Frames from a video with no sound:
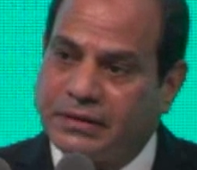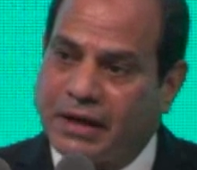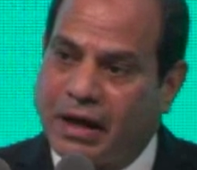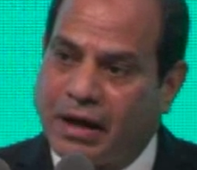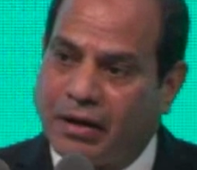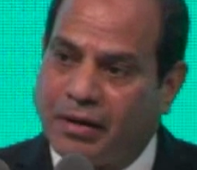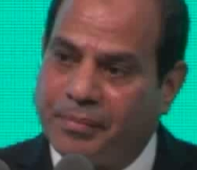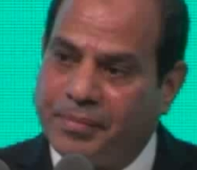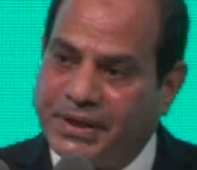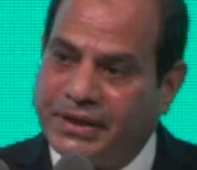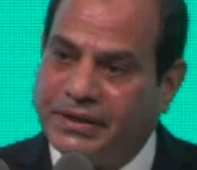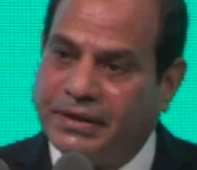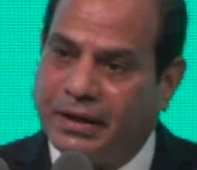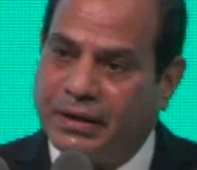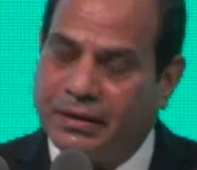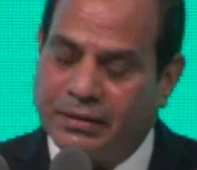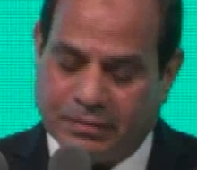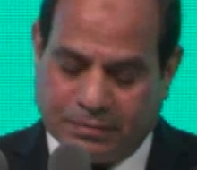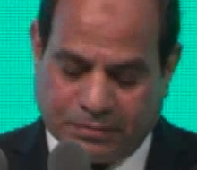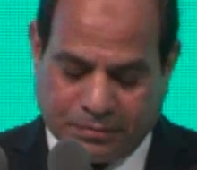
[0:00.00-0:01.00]
This is
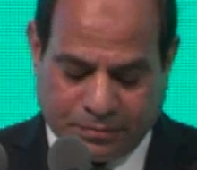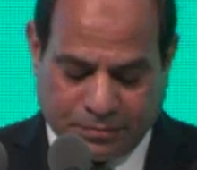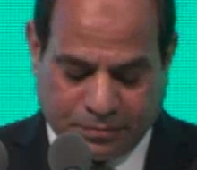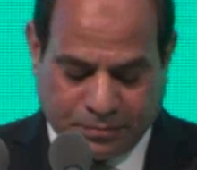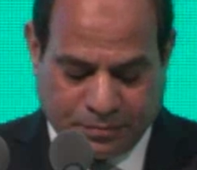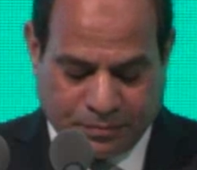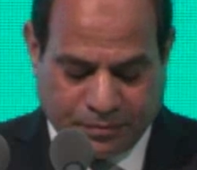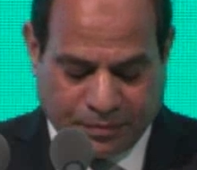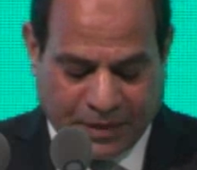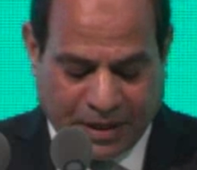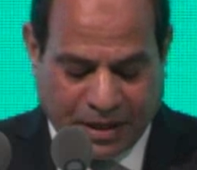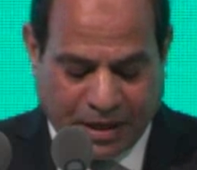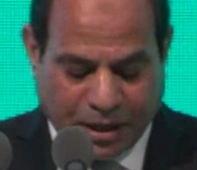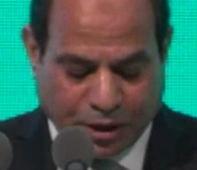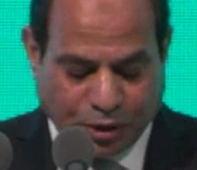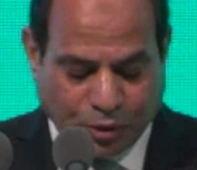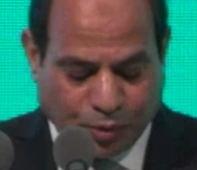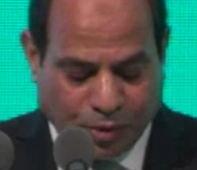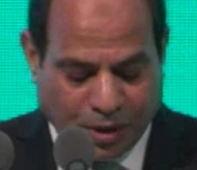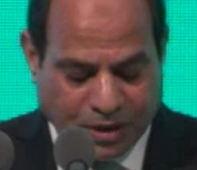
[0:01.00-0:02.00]
why, as Arab
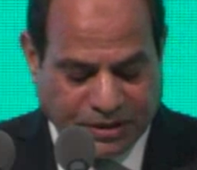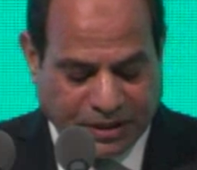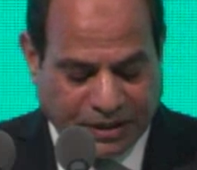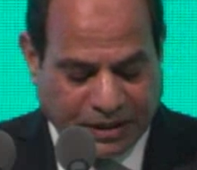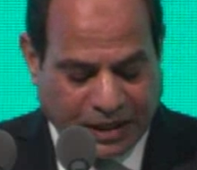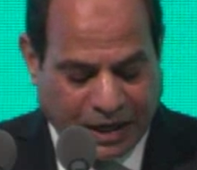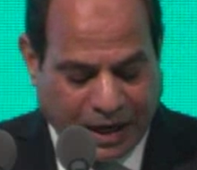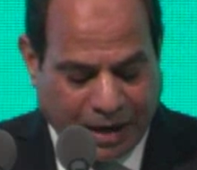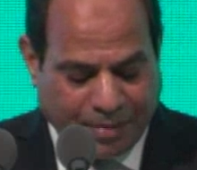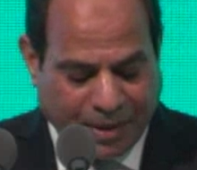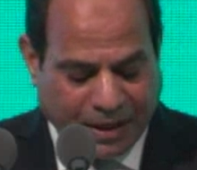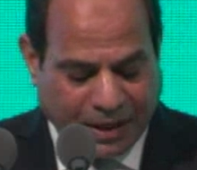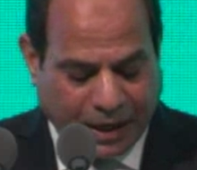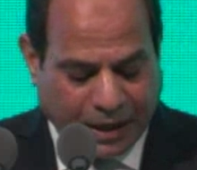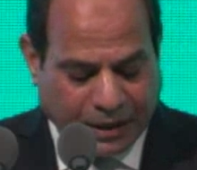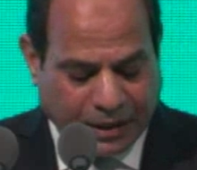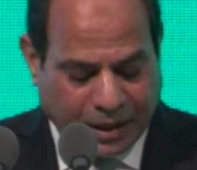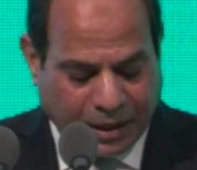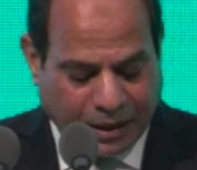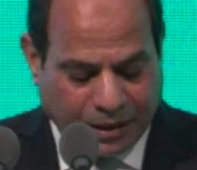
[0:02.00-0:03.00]
leaders,
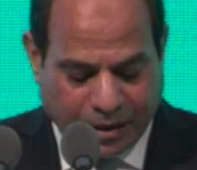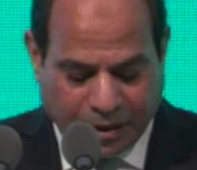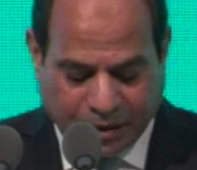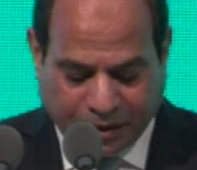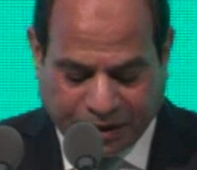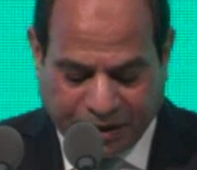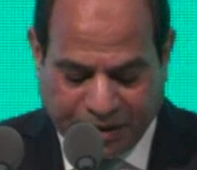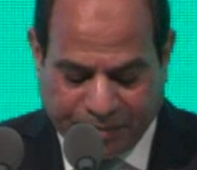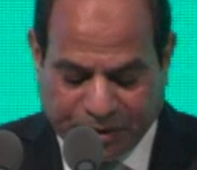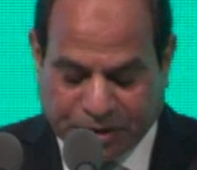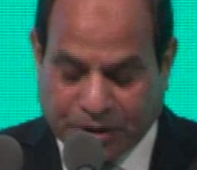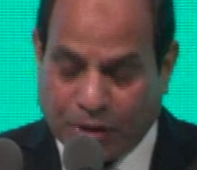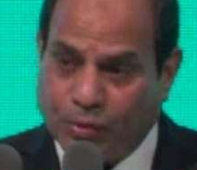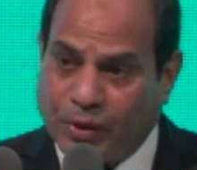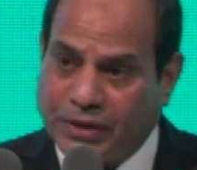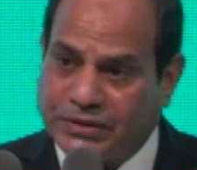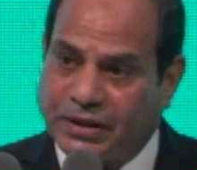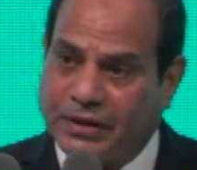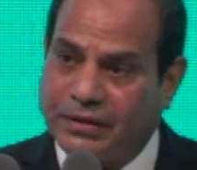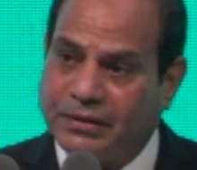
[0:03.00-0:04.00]
we
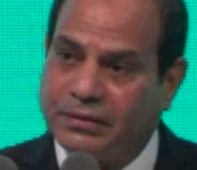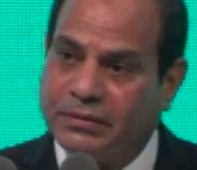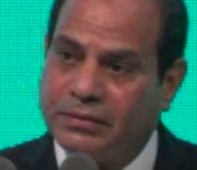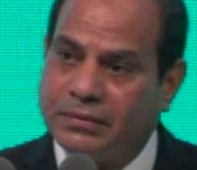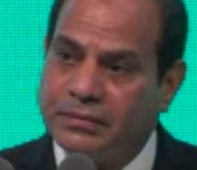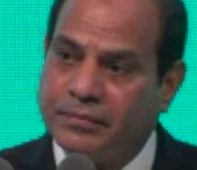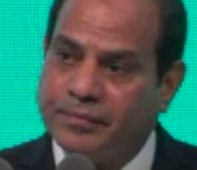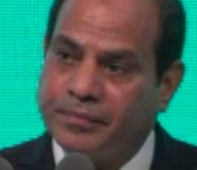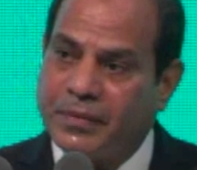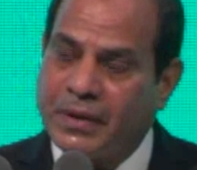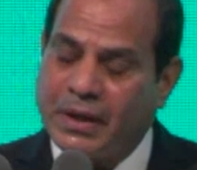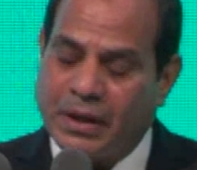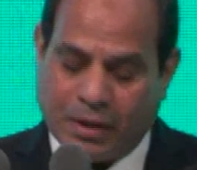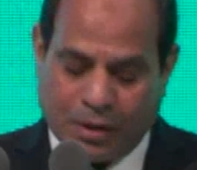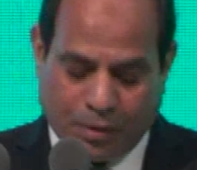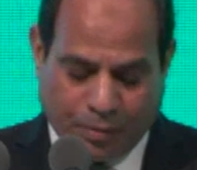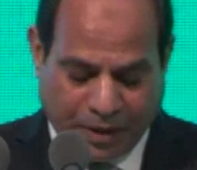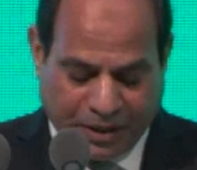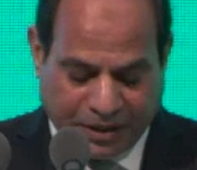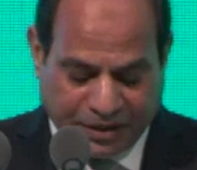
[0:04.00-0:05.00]
have the duty
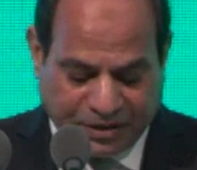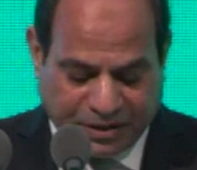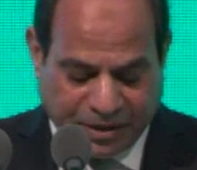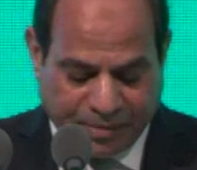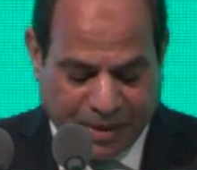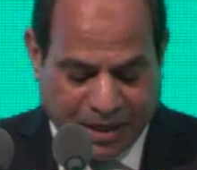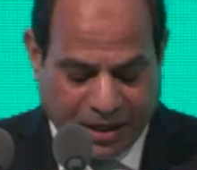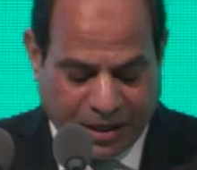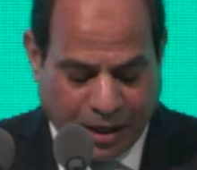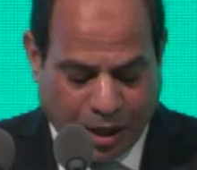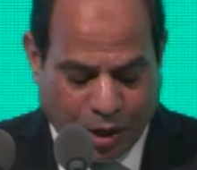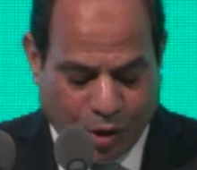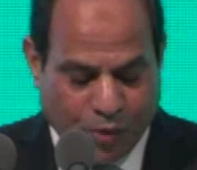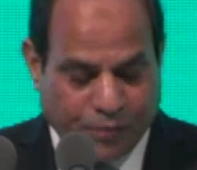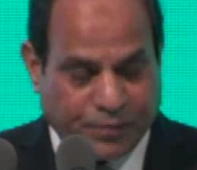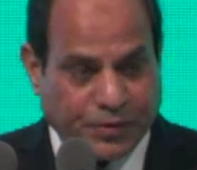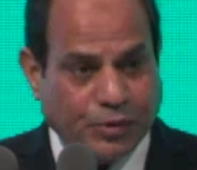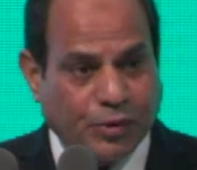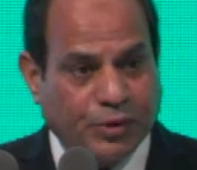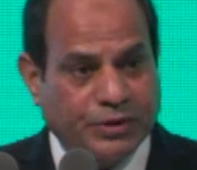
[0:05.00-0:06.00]
to
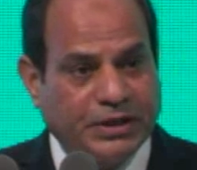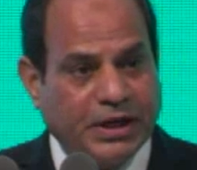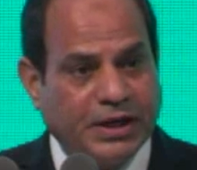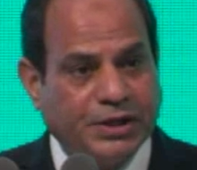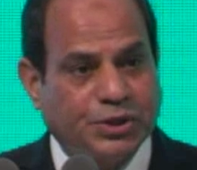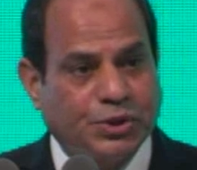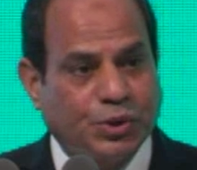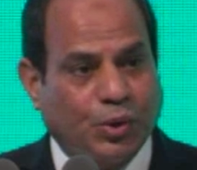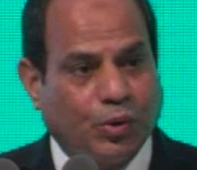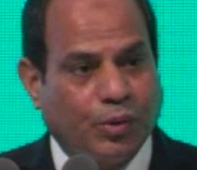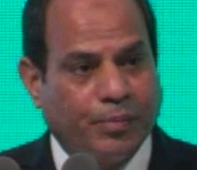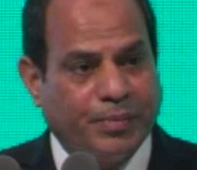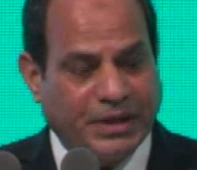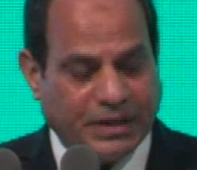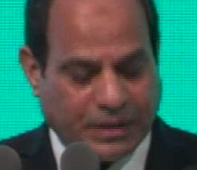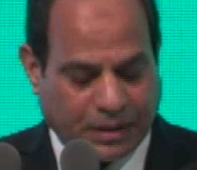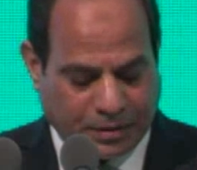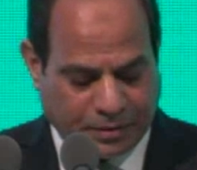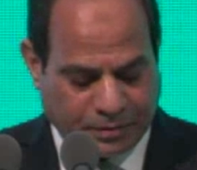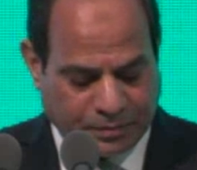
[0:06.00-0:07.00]
continue working
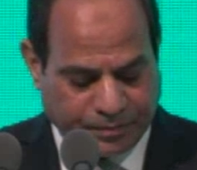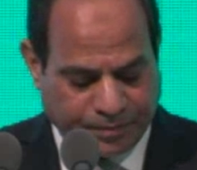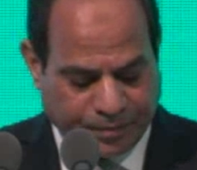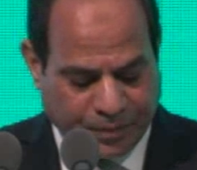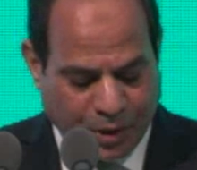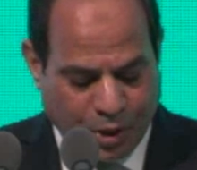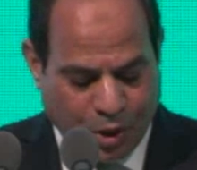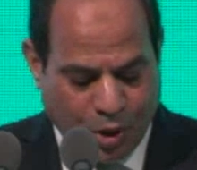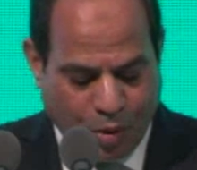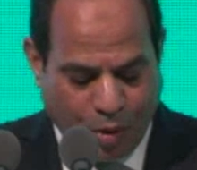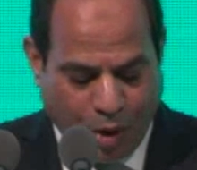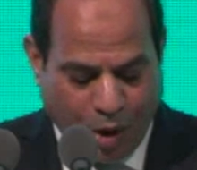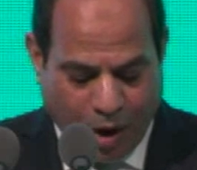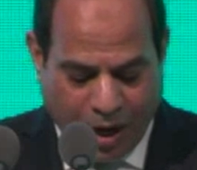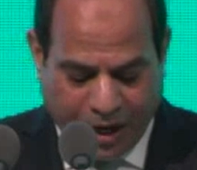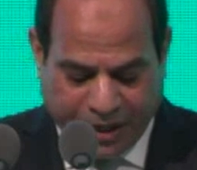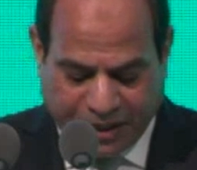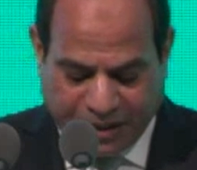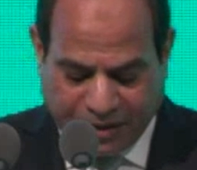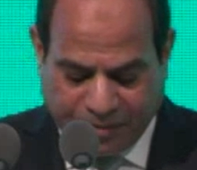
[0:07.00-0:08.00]
on
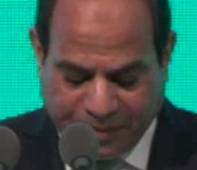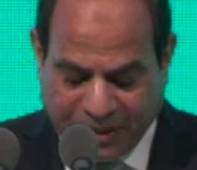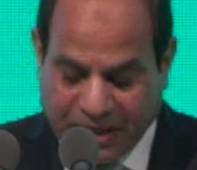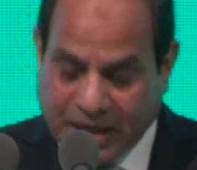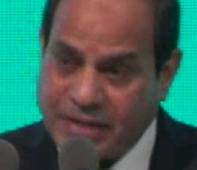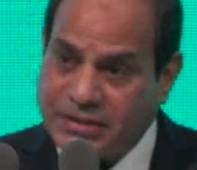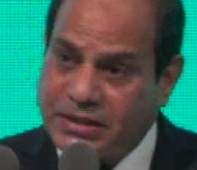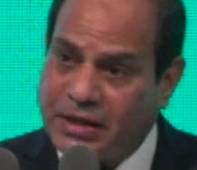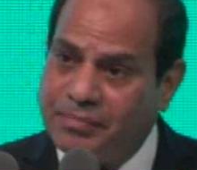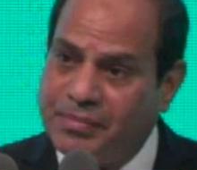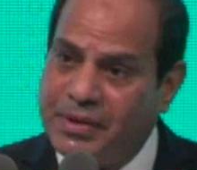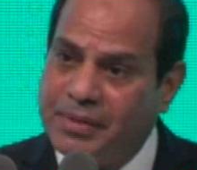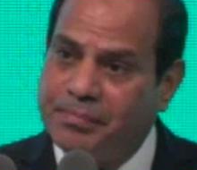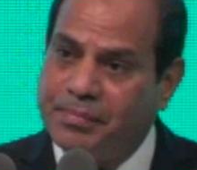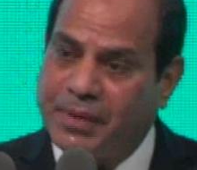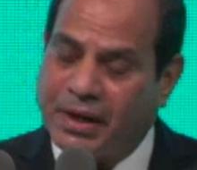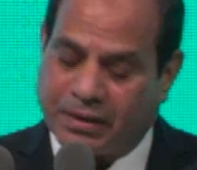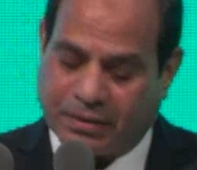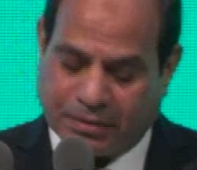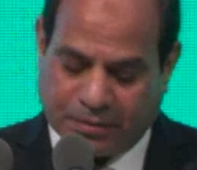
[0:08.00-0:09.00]
reinforcing the
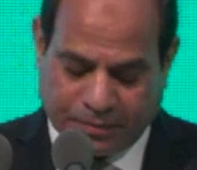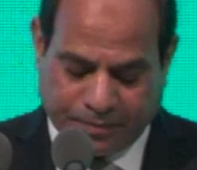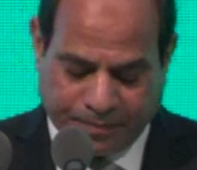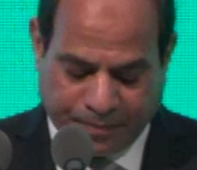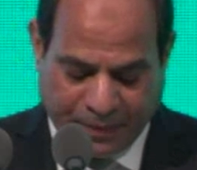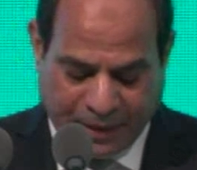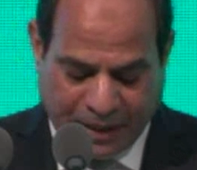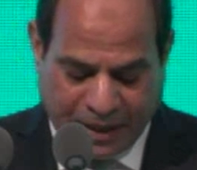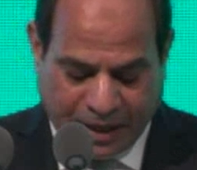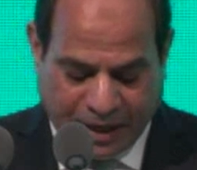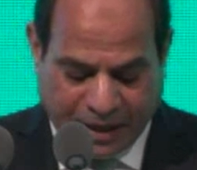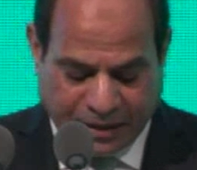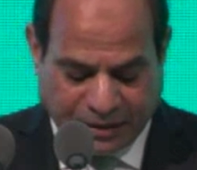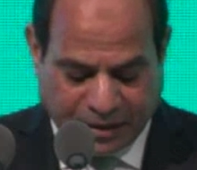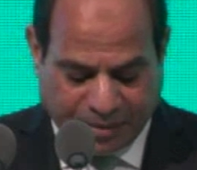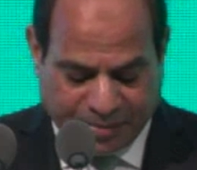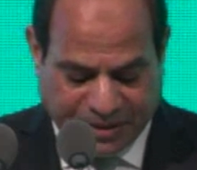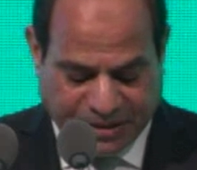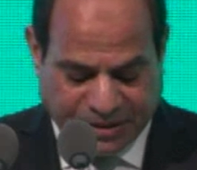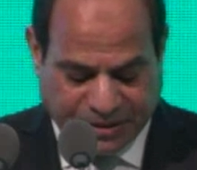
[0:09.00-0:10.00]
primacy of the
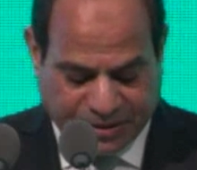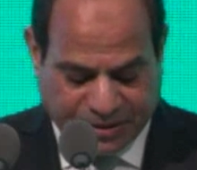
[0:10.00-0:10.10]
state.